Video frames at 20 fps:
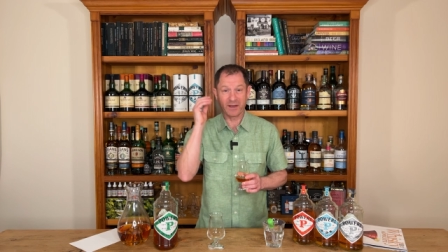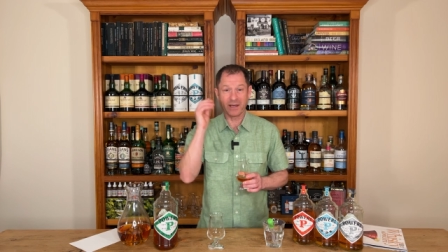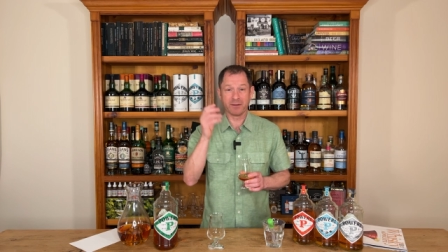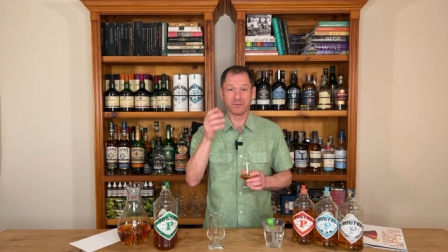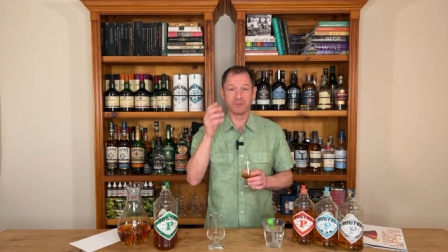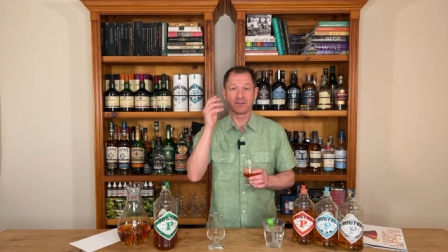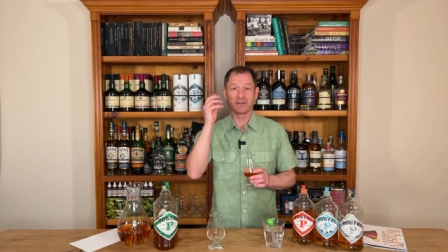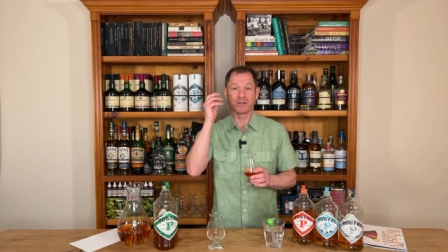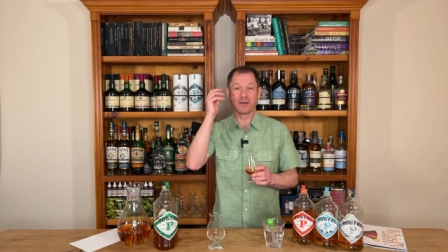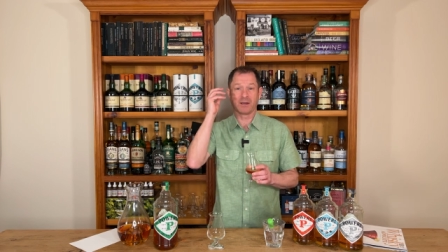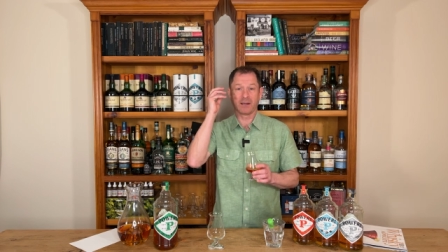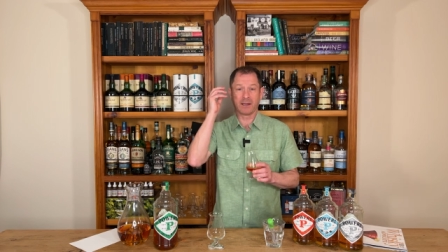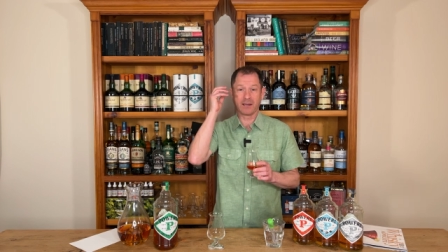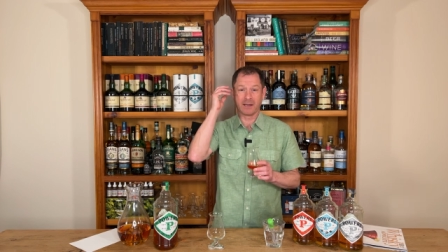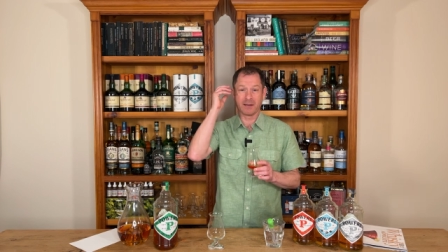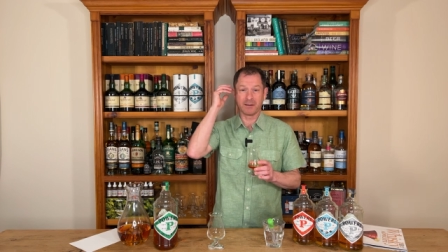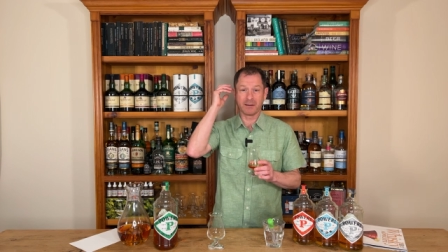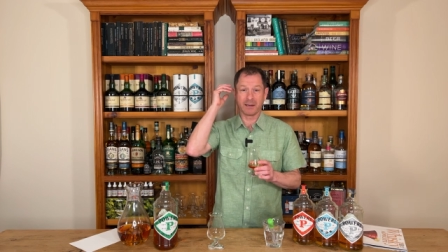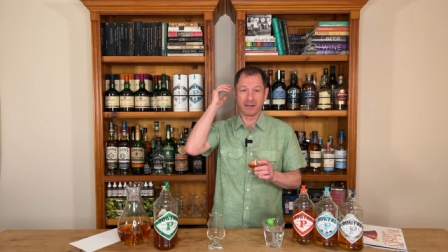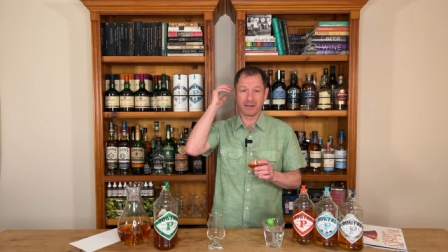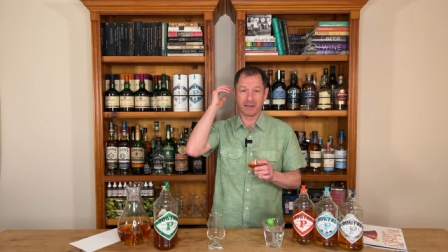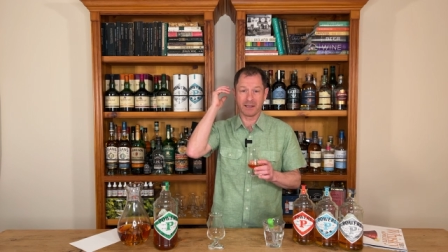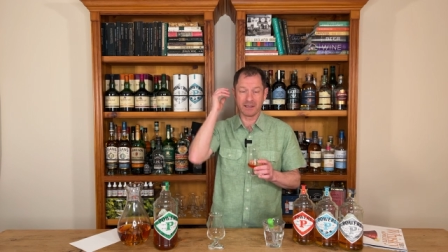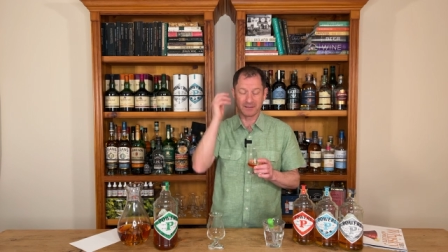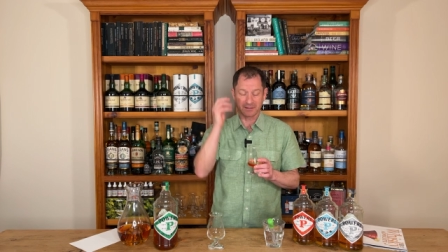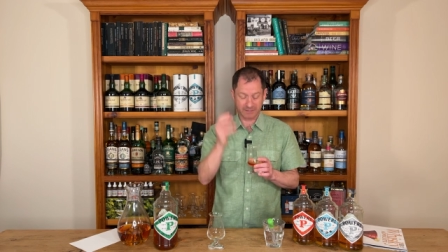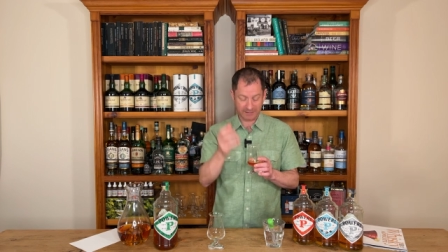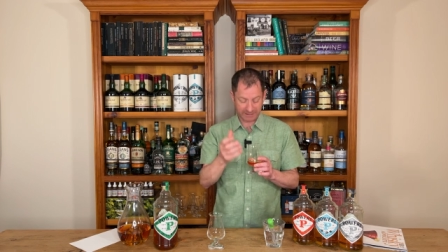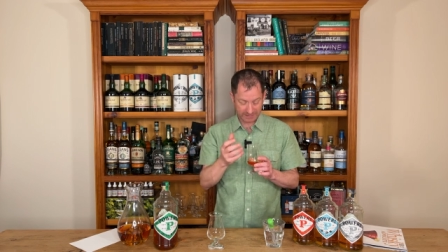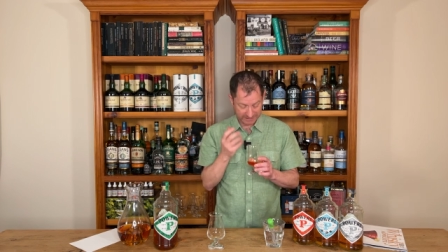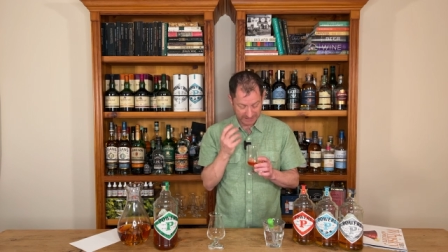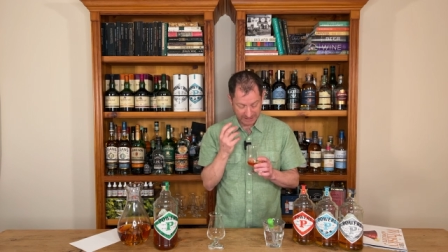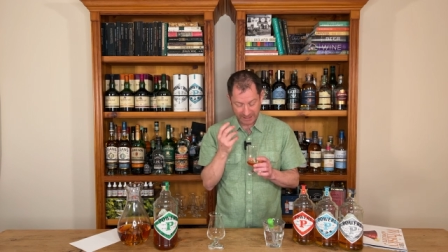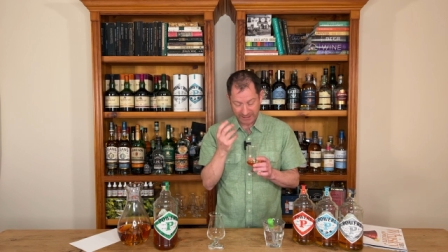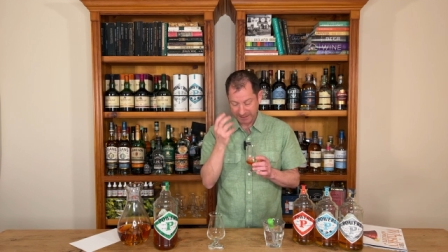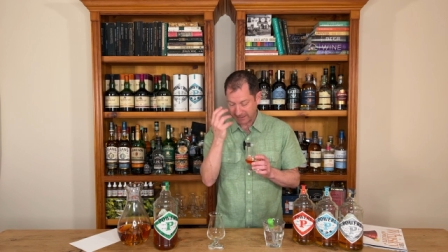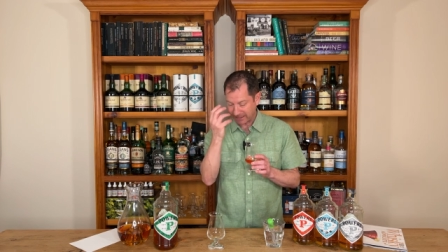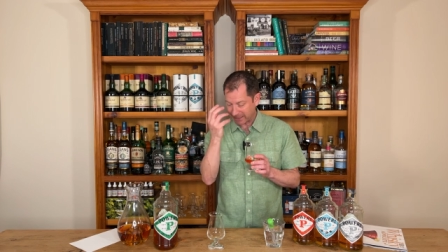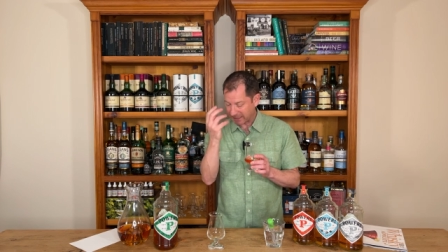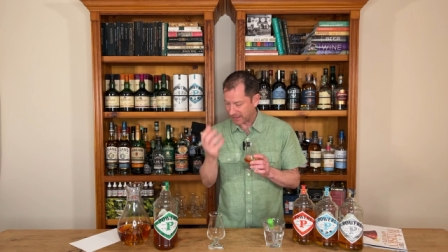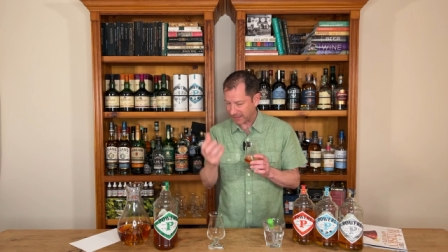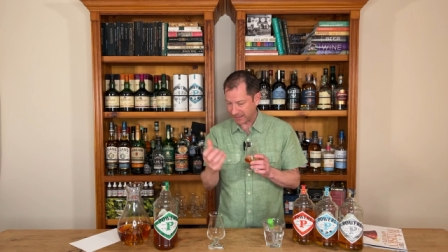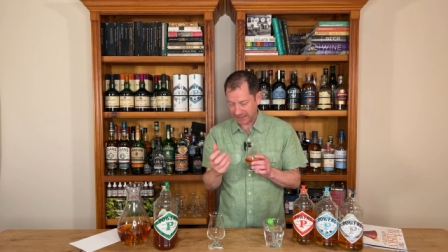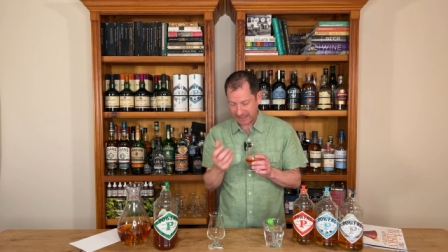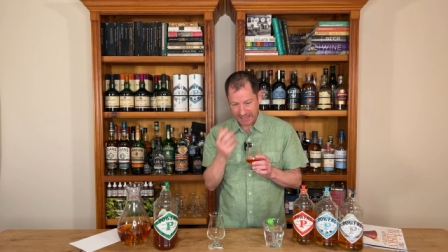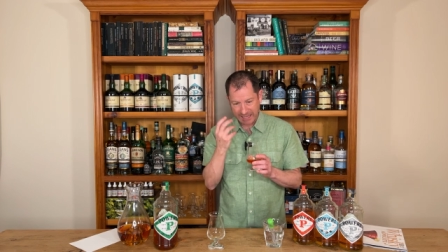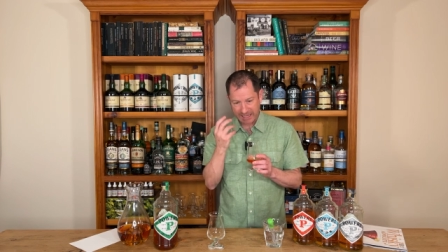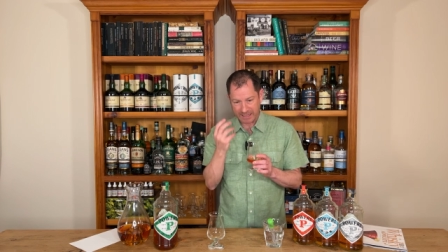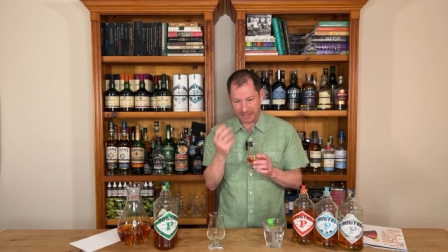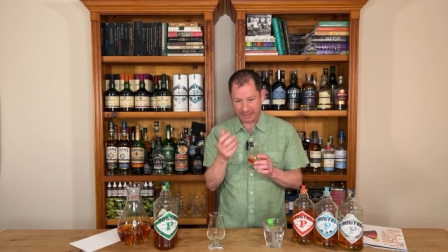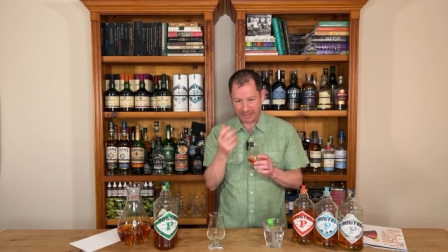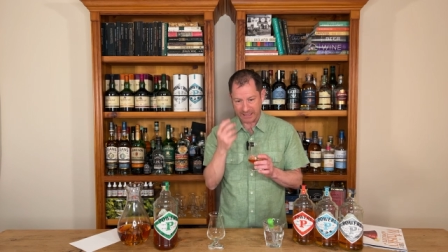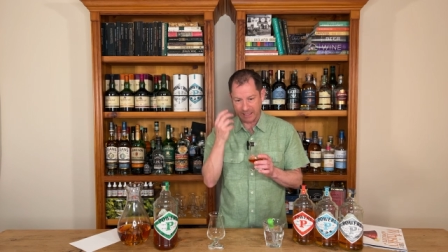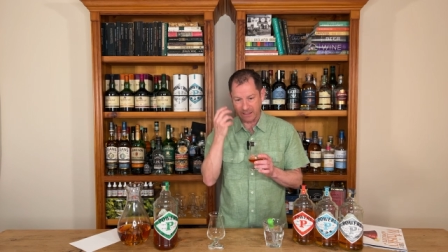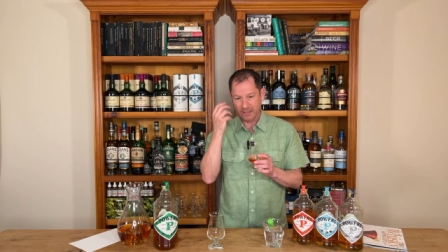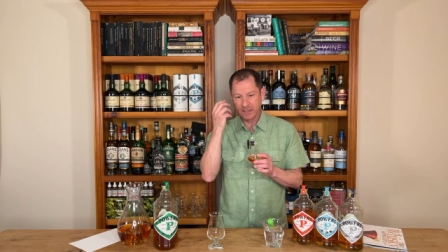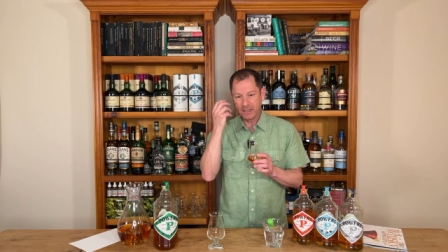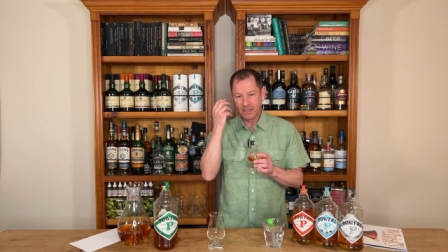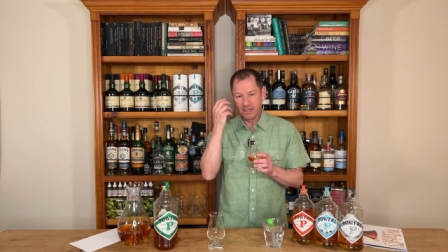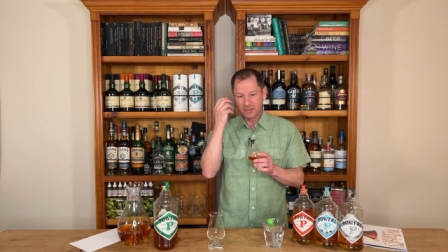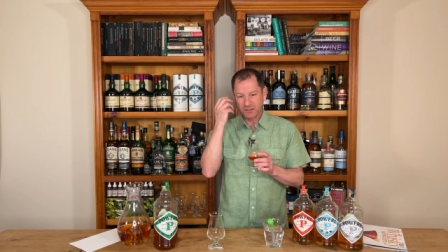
found uh, and, and can I get it again and again.